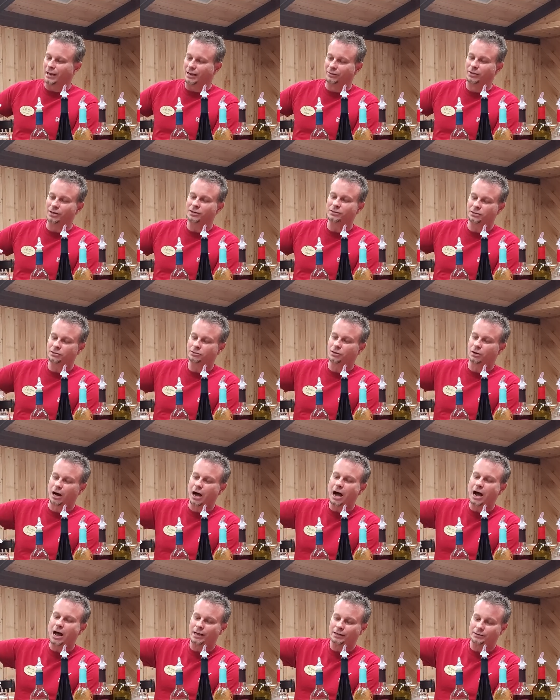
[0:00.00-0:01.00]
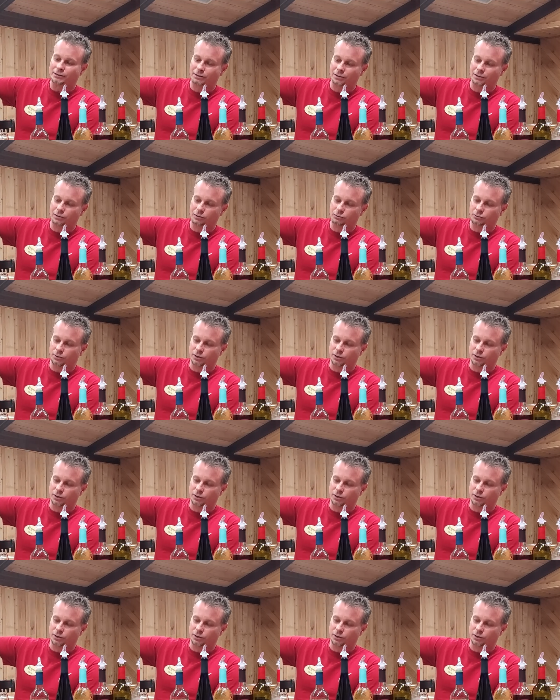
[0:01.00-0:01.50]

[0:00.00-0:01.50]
And this is our highest in those